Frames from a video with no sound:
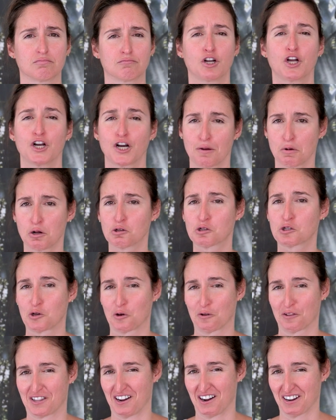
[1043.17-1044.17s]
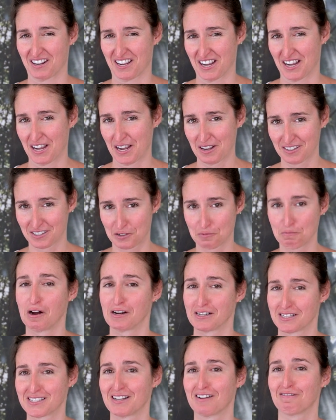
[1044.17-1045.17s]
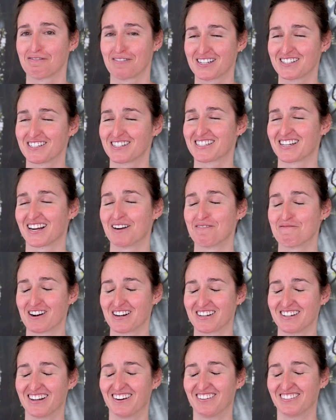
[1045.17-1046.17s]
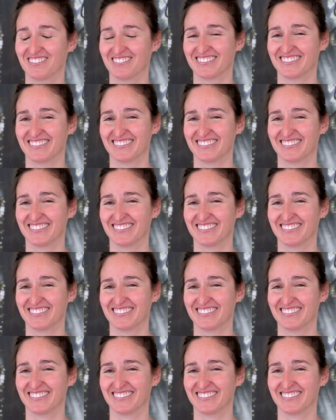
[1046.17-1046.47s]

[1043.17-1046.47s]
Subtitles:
And I'm also talking to myself at the time right now.